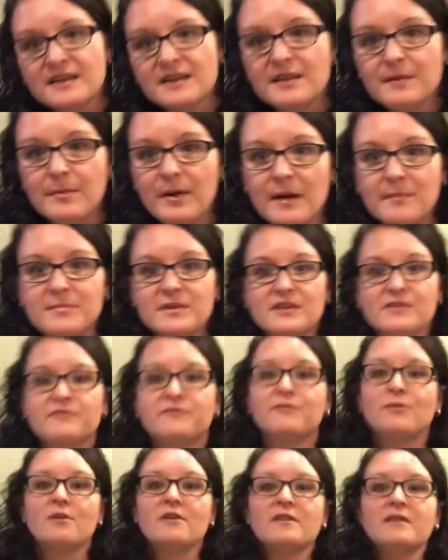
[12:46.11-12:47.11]
the puppy
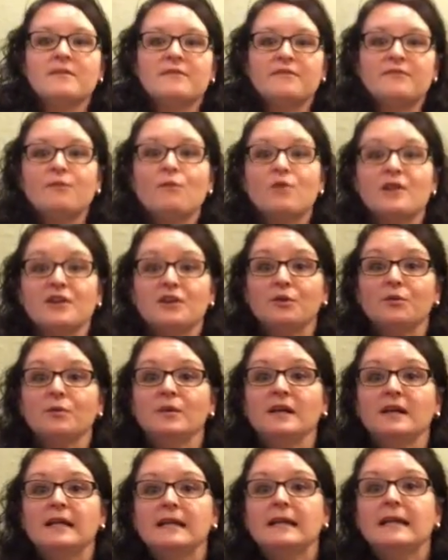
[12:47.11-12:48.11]
for you?
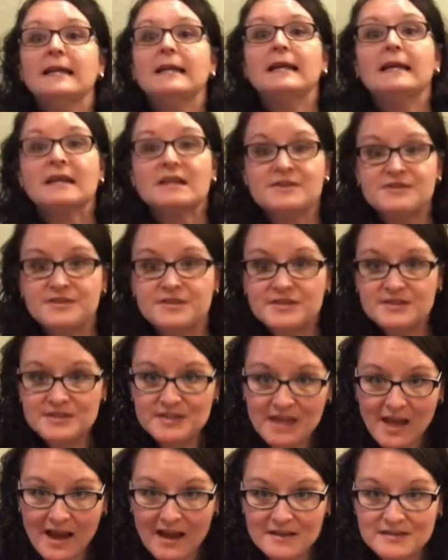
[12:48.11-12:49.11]
The answer is
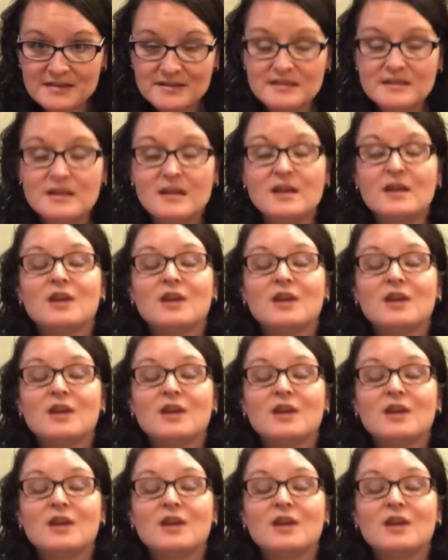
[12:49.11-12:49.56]
yes.